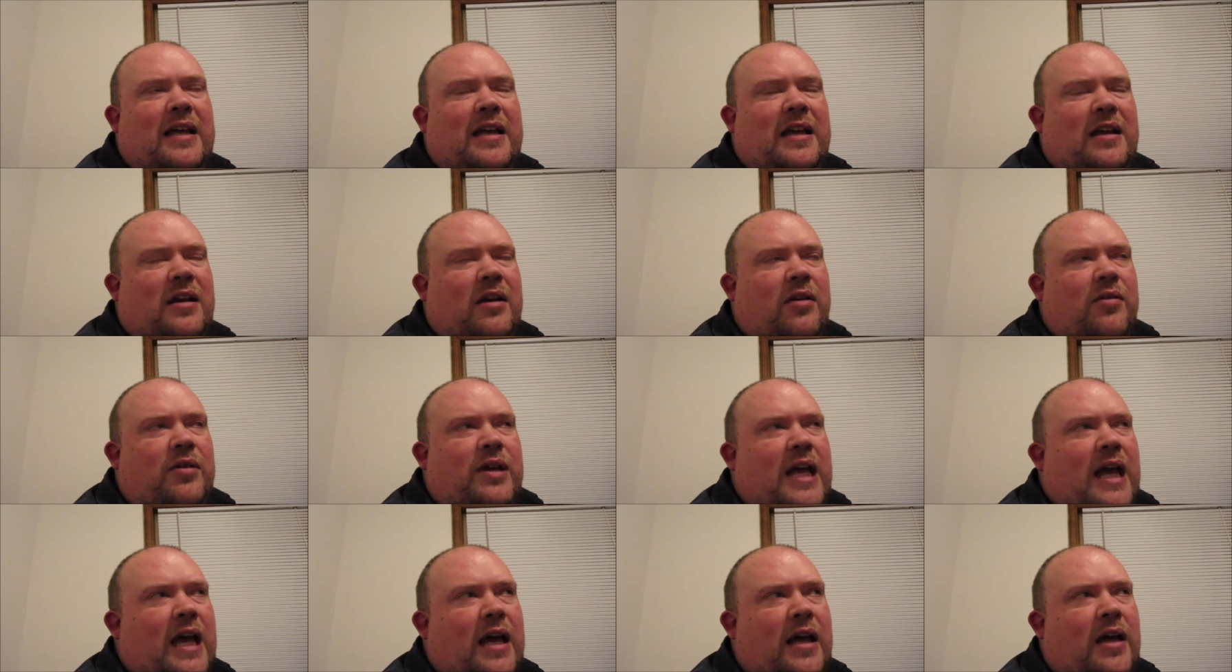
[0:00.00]
You know,
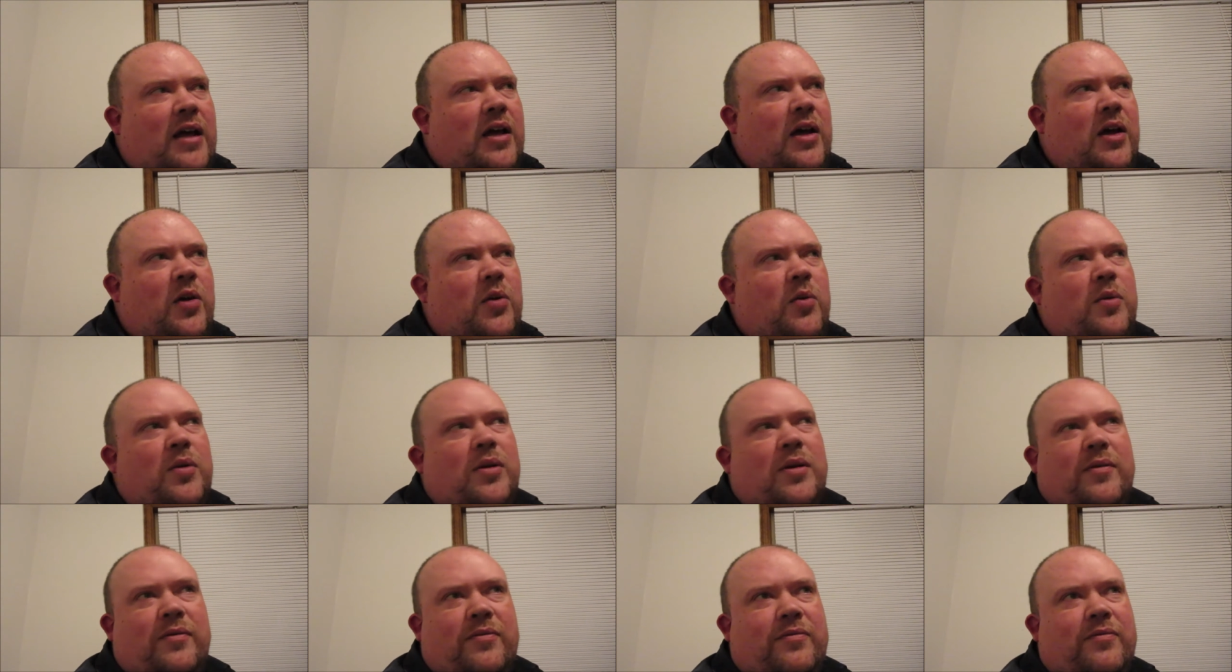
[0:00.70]
yeah, who
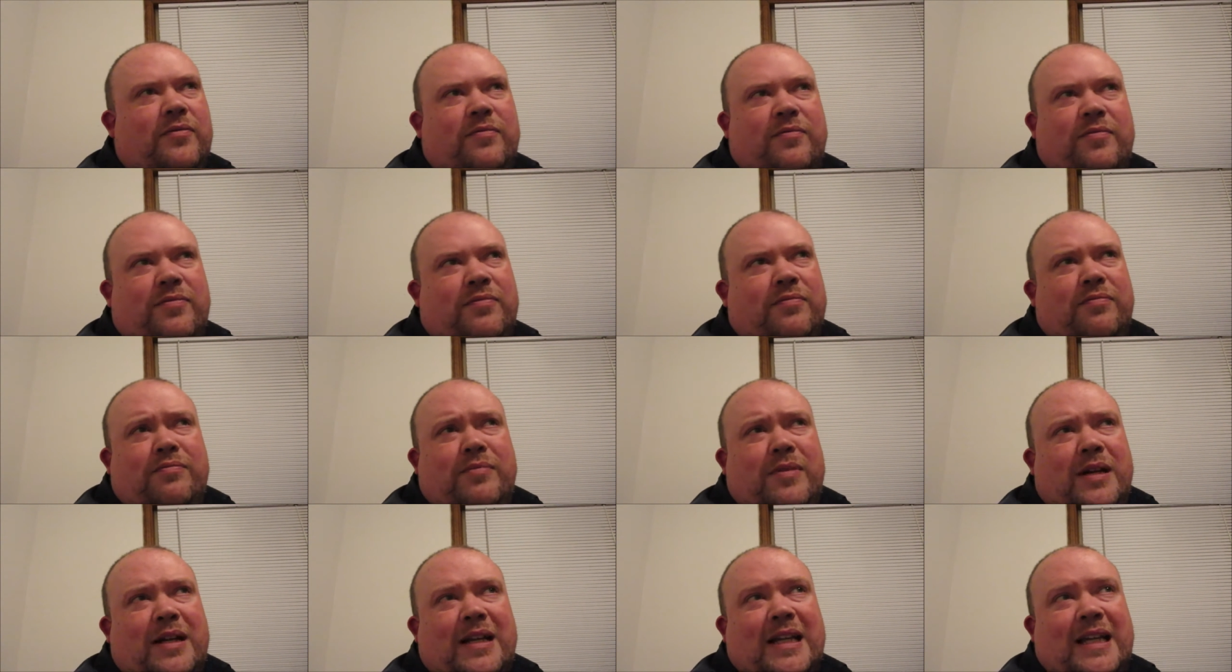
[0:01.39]
would have
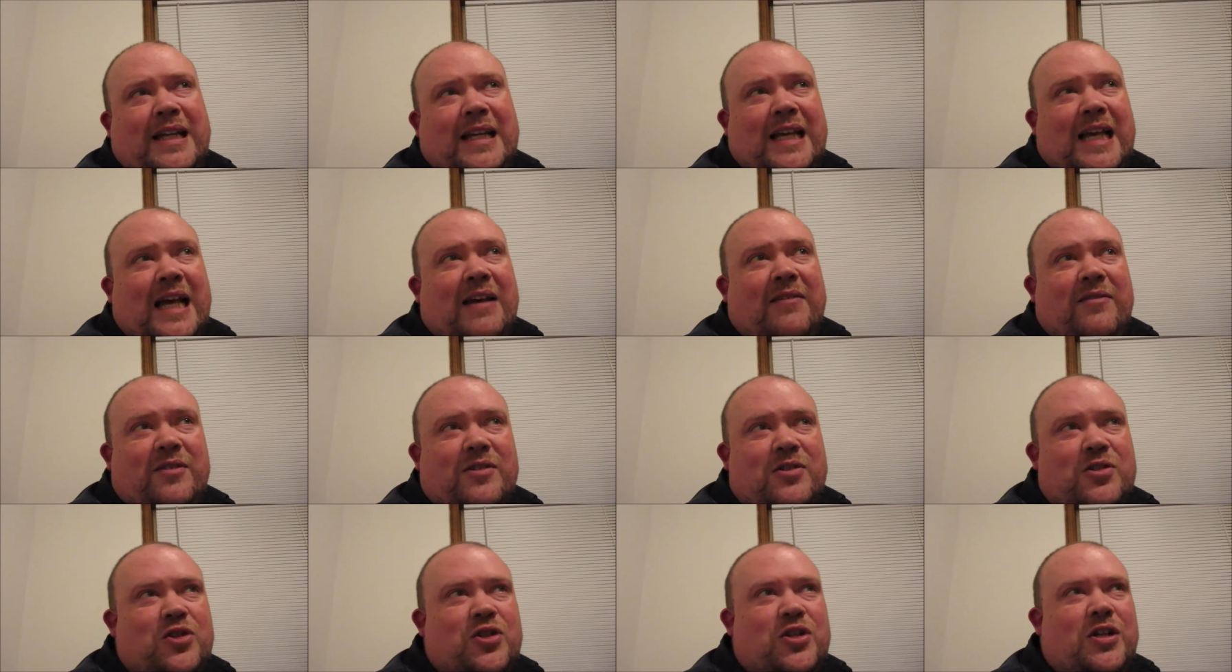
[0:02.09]
really
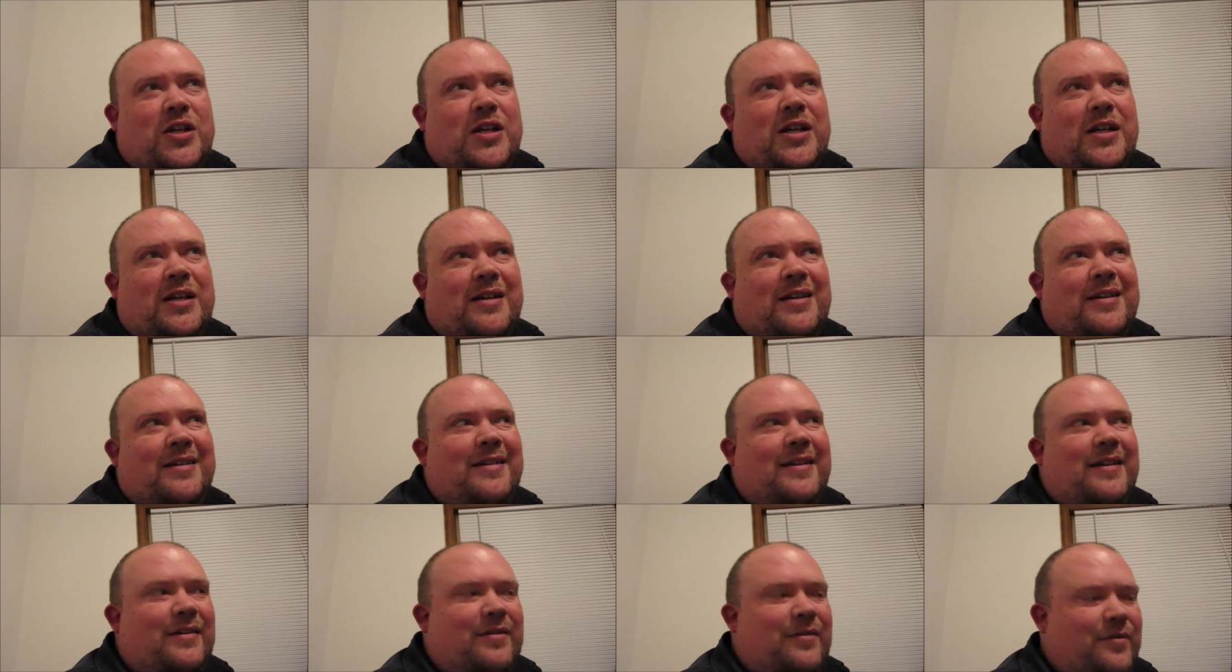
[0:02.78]
gave a shit
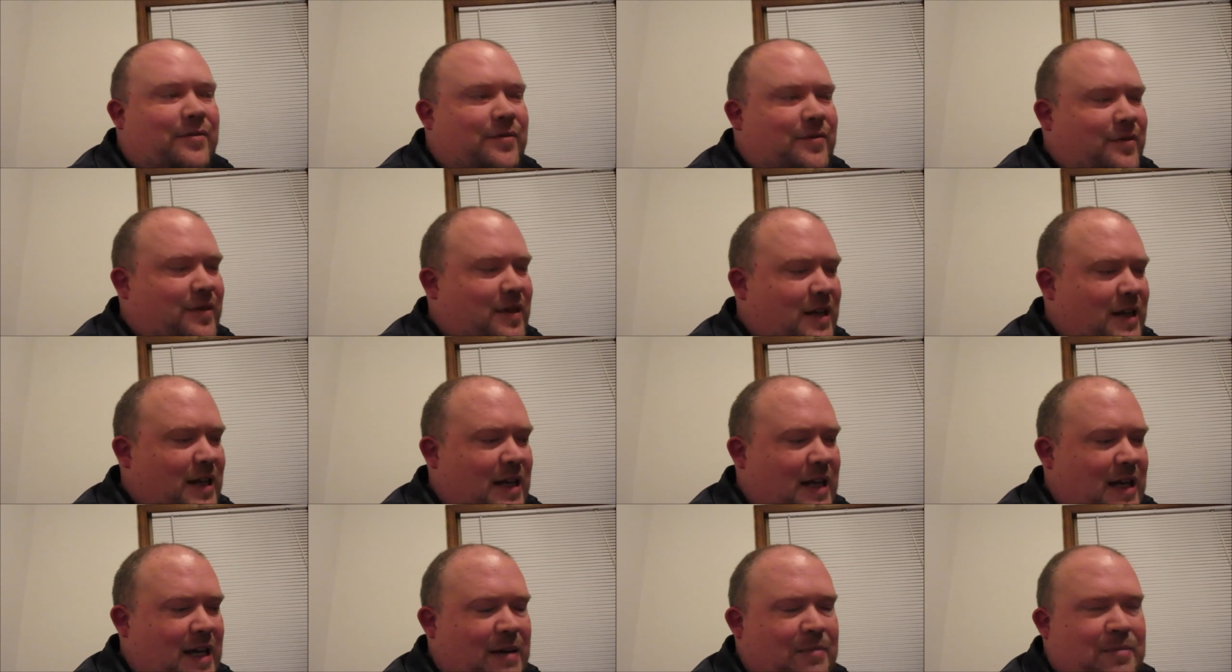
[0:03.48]
if
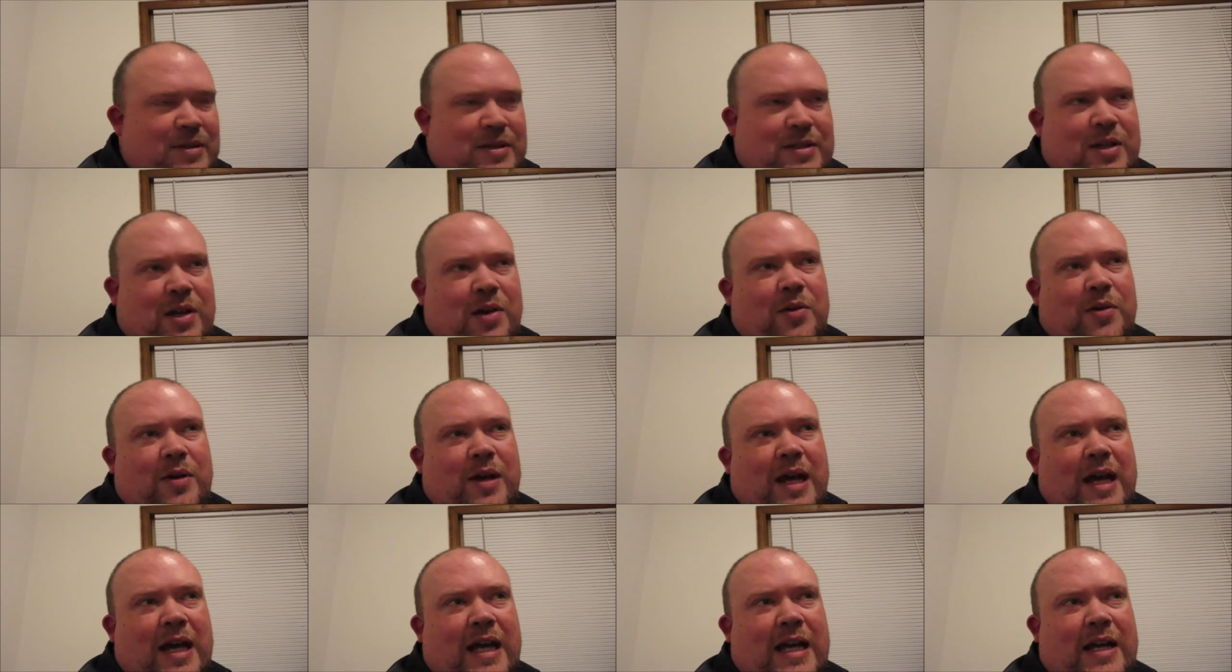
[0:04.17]

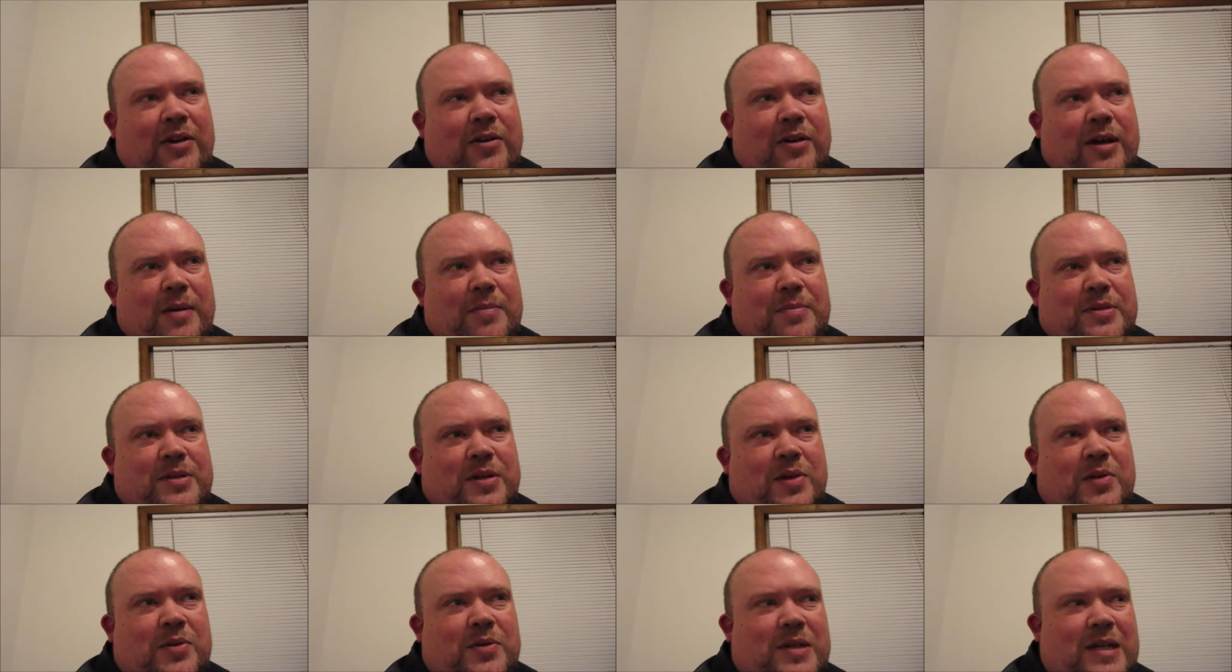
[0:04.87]
episode 8 or
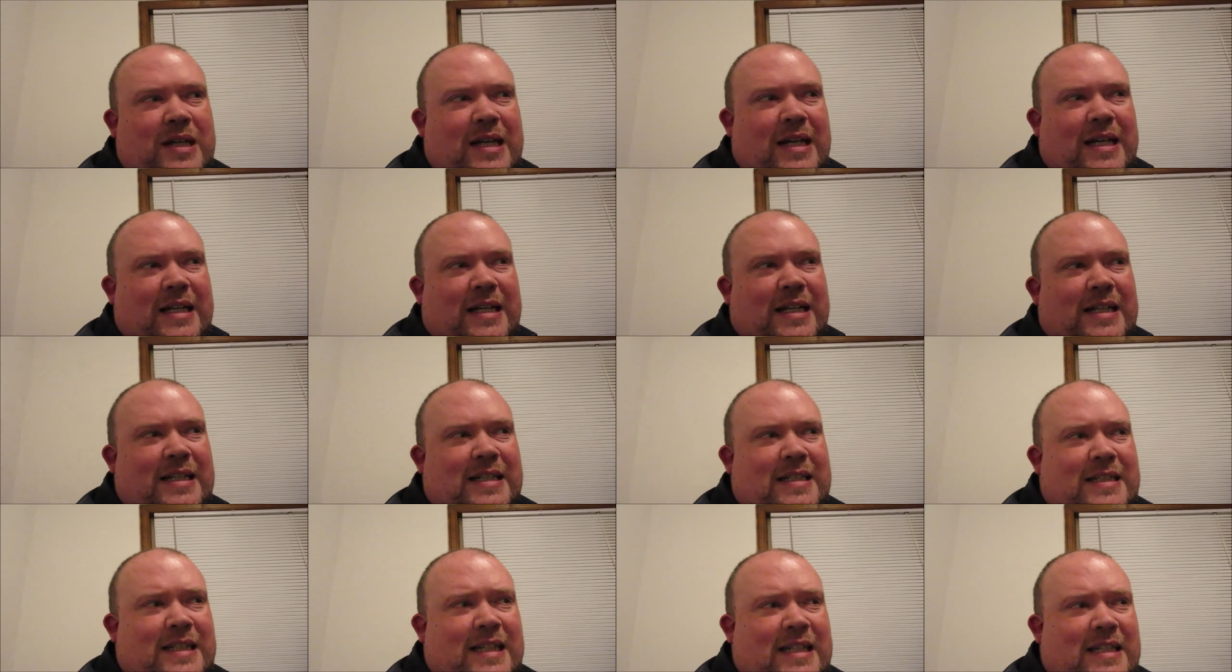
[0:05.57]
episode 10
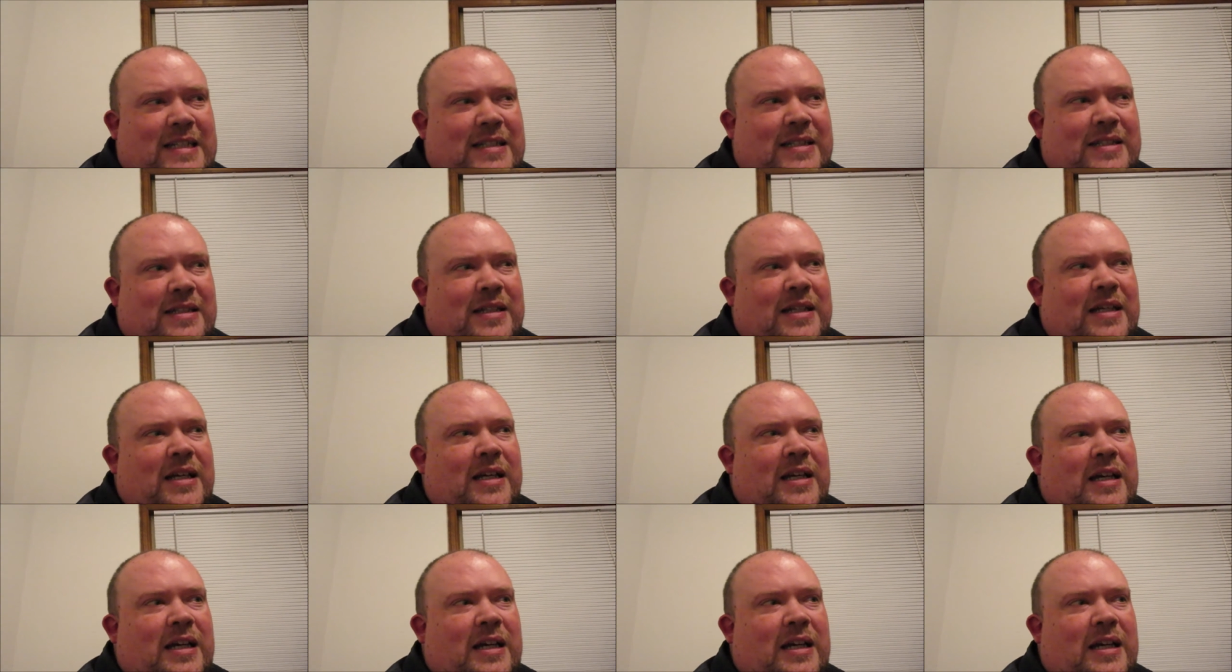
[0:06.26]
in a season,